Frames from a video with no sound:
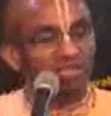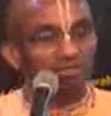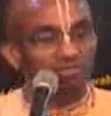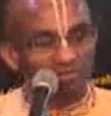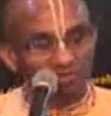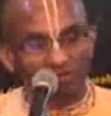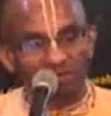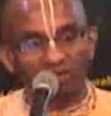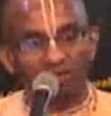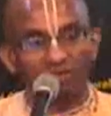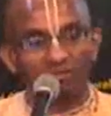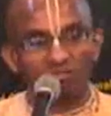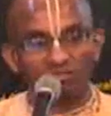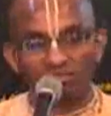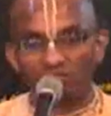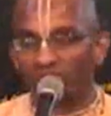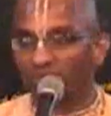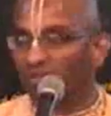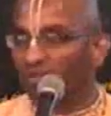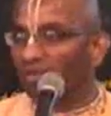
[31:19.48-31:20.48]

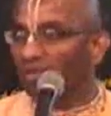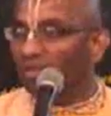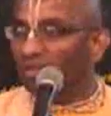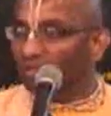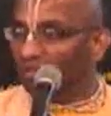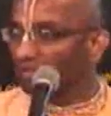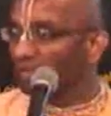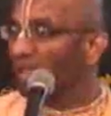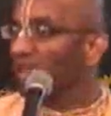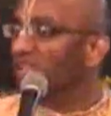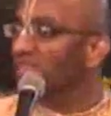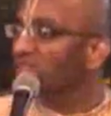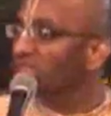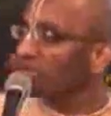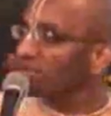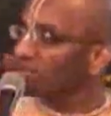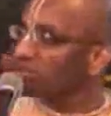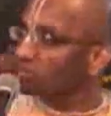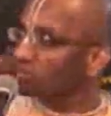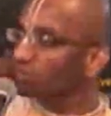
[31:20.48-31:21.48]
themselves, then
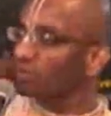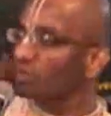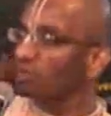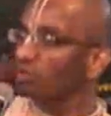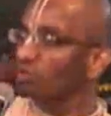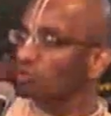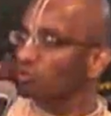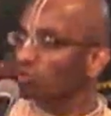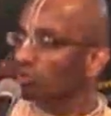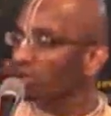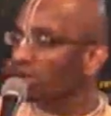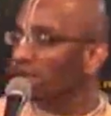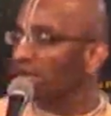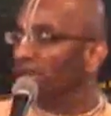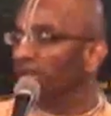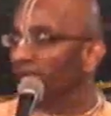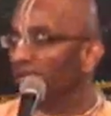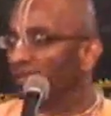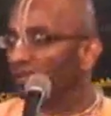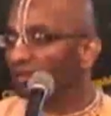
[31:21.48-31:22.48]
their
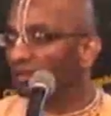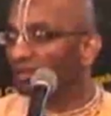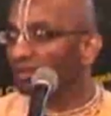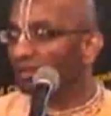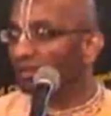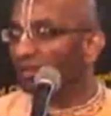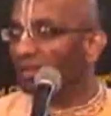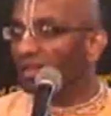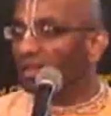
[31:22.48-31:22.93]
spirituality